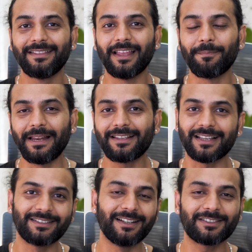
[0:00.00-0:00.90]
then please
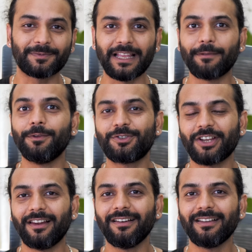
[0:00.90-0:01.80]
consider subscribing to the
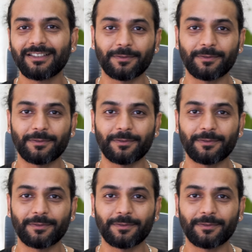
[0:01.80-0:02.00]
channel.